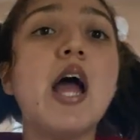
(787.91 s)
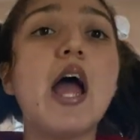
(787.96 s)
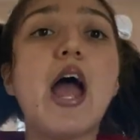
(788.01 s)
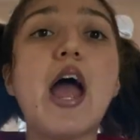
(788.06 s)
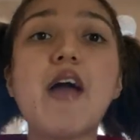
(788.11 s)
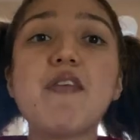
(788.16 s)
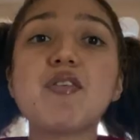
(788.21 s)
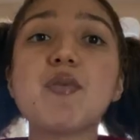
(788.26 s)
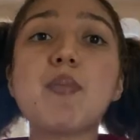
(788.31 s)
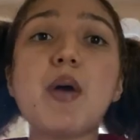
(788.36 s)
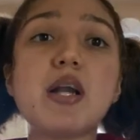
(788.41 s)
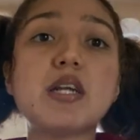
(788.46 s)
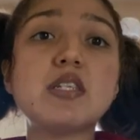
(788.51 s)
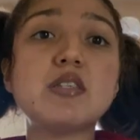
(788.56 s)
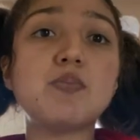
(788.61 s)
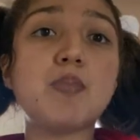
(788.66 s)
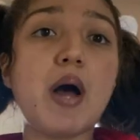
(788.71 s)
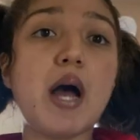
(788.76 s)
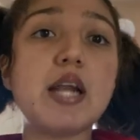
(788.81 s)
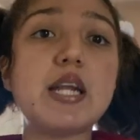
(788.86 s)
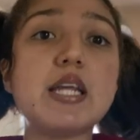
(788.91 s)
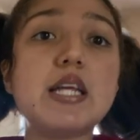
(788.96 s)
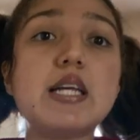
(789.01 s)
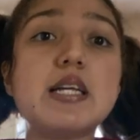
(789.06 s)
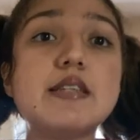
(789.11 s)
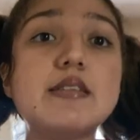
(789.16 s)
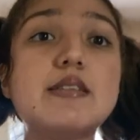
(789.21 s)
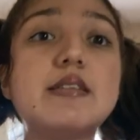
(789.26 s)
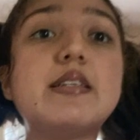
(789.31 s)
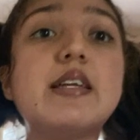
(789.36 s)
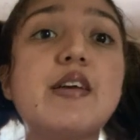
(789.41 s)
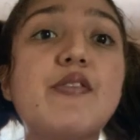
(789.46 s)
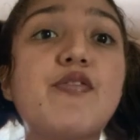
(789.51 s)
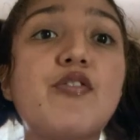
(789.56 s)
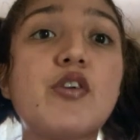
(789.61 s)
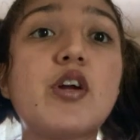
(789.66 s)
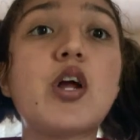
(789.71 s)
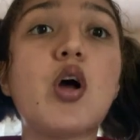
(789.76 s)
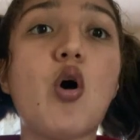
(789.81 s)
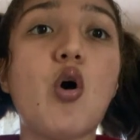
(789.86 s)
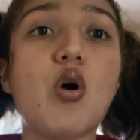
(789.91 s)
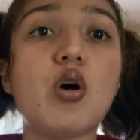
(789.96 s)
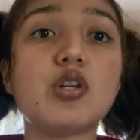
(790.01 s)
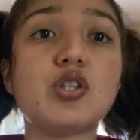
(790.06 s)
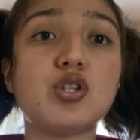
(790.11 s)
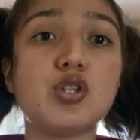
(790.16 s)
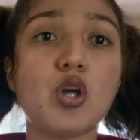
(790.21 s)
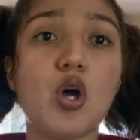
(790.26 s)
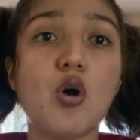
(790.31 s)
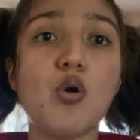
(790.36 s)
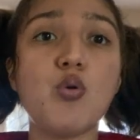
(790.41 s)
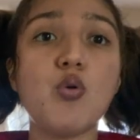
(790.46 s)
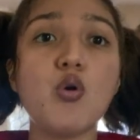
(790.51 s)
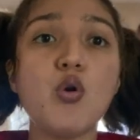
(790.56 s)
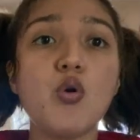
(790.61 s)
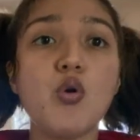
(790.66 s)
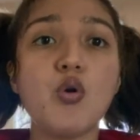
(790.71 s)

Everybody's body is different also.